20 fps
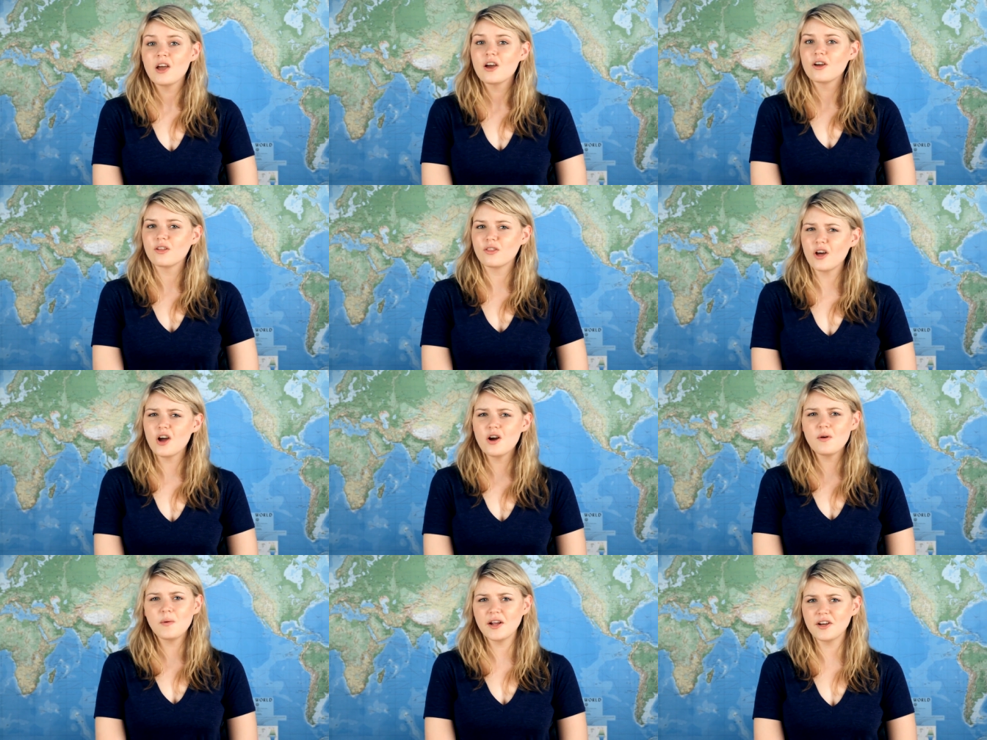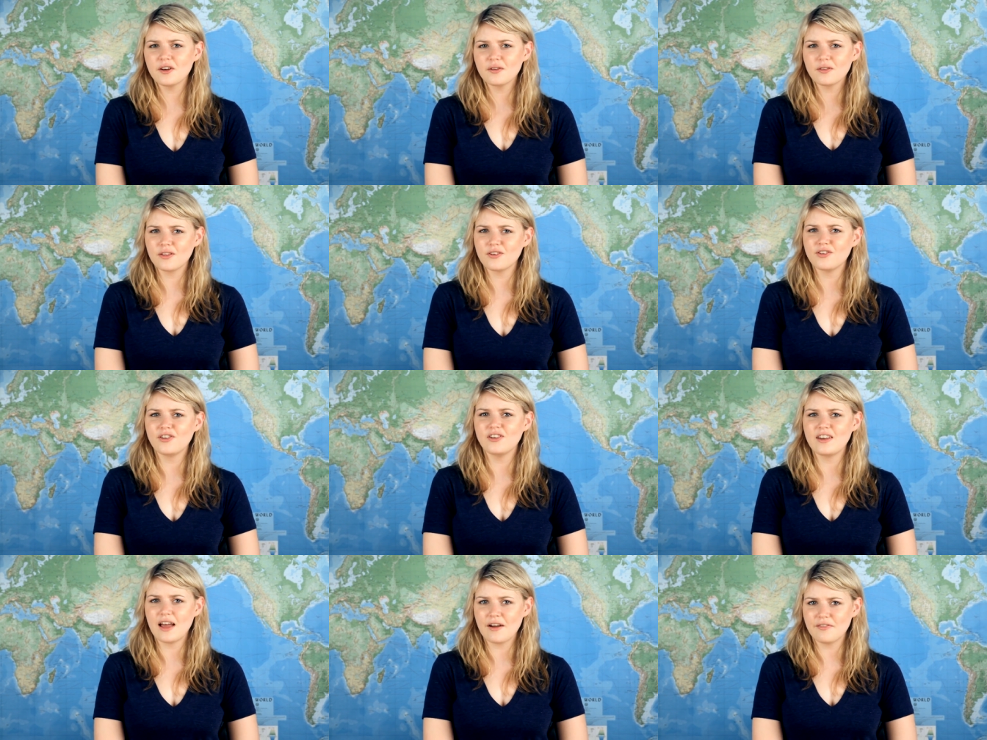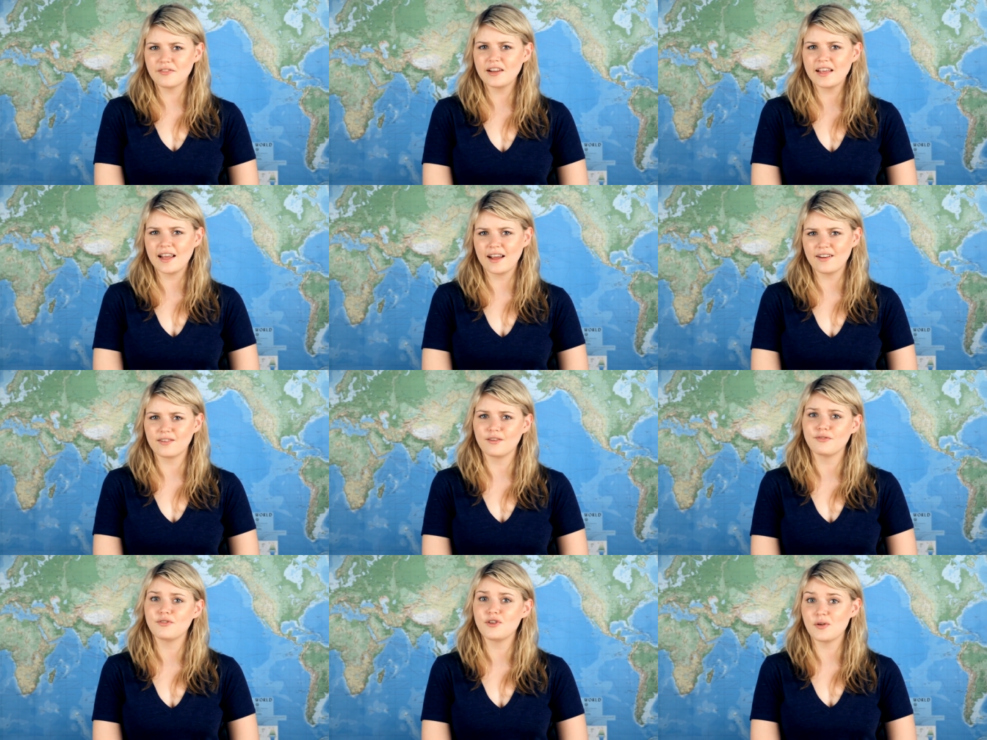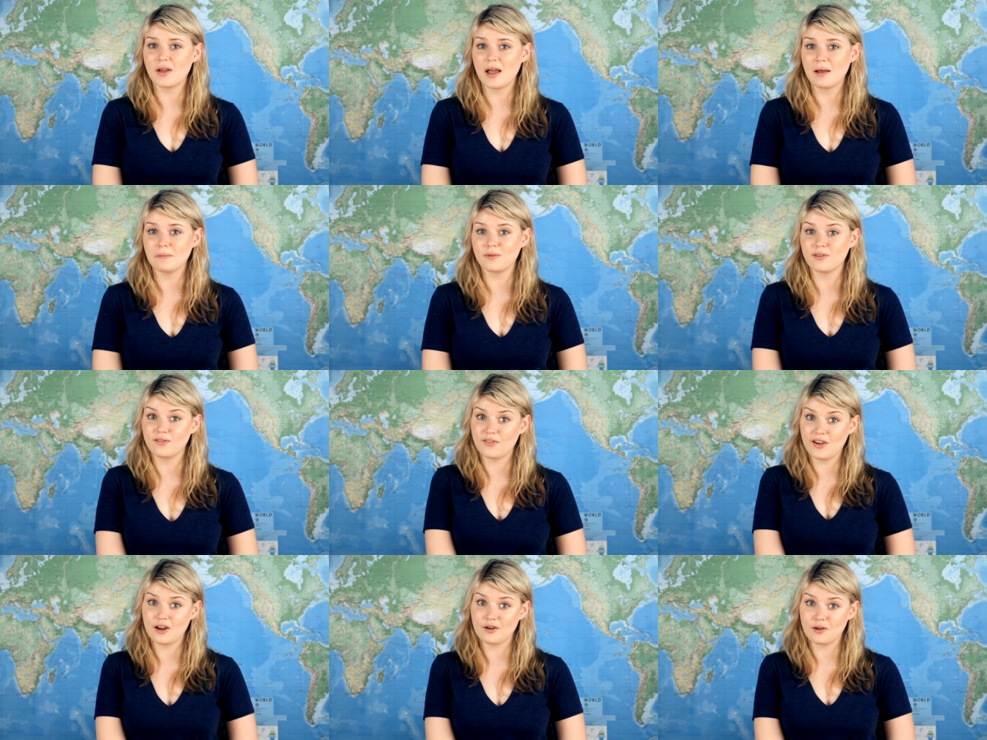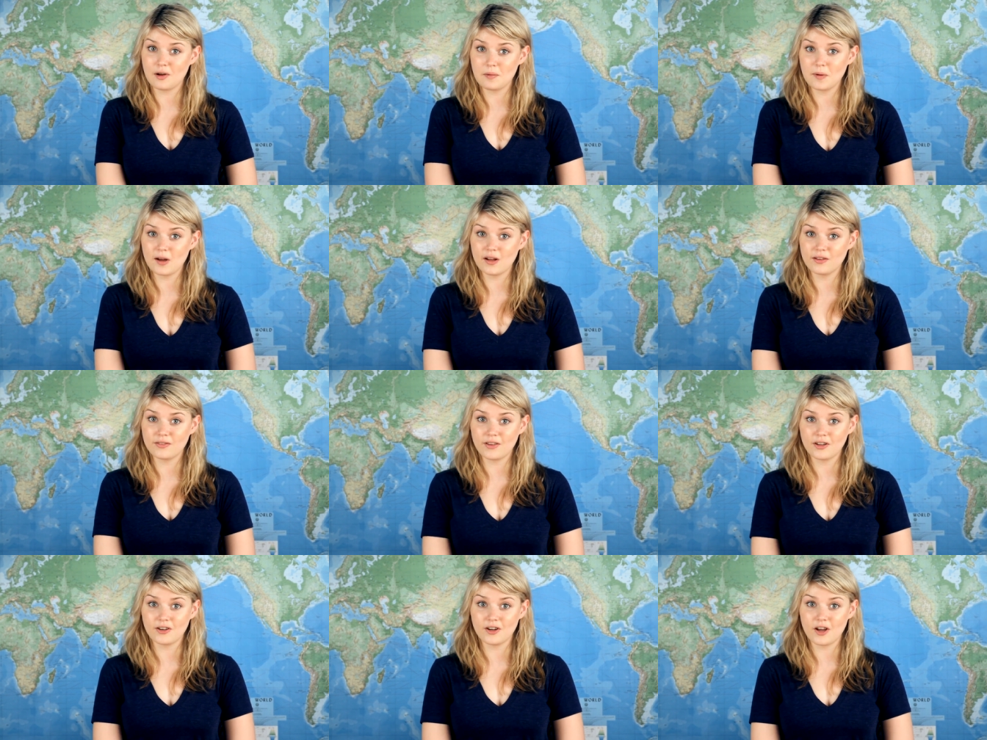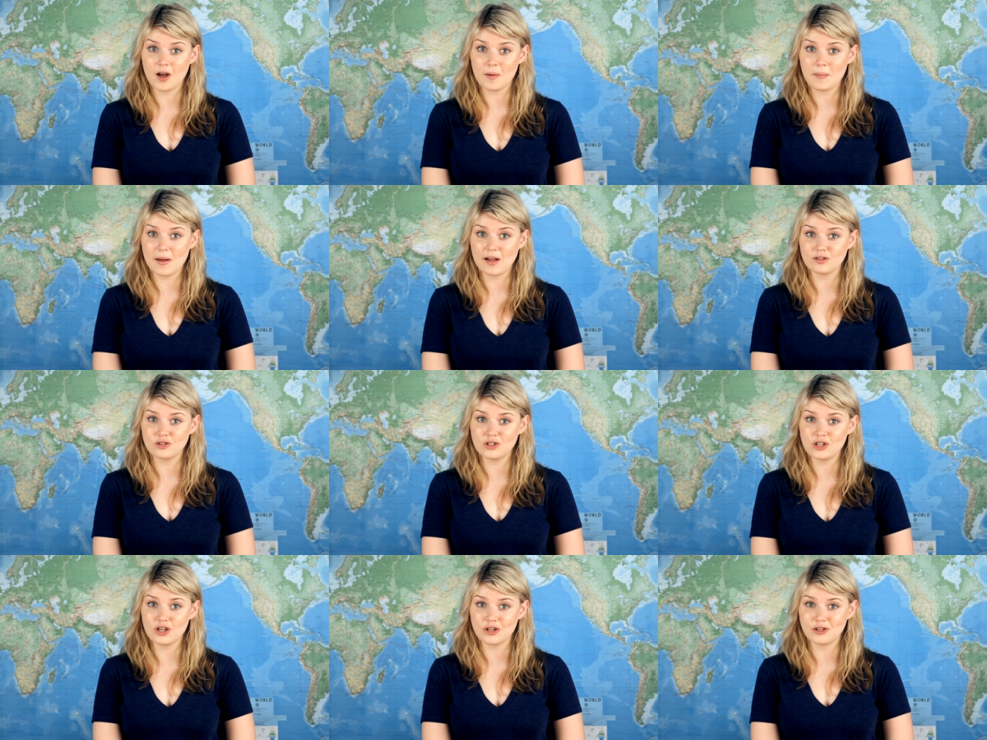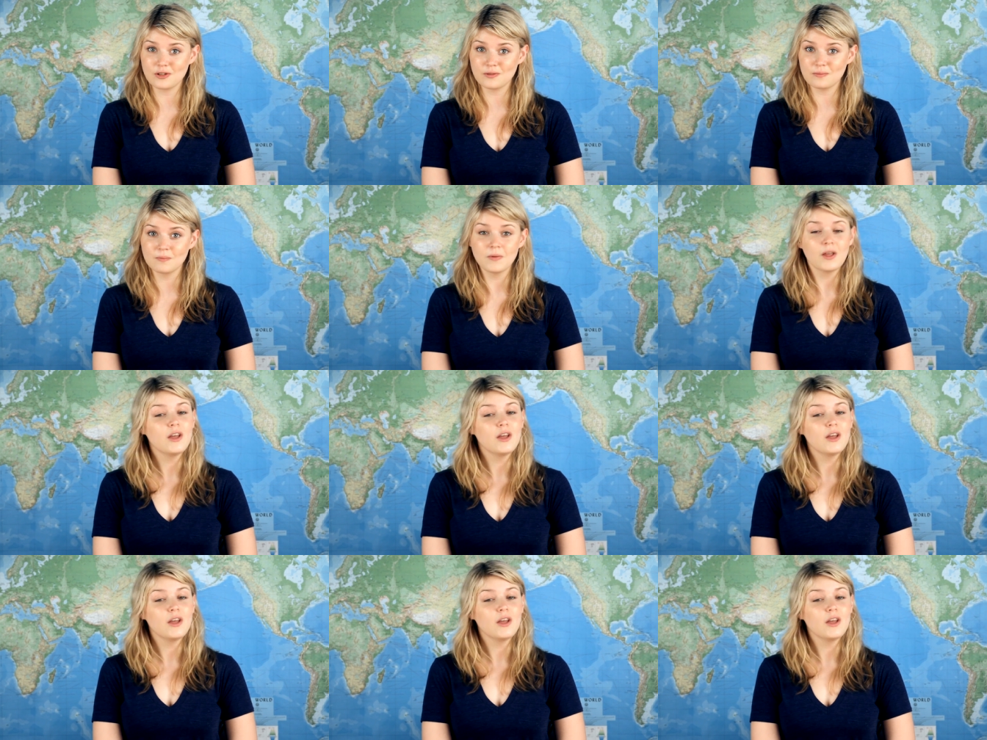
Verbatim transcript: Though I know that she definitely has a few games of Angry Birds under her belt too.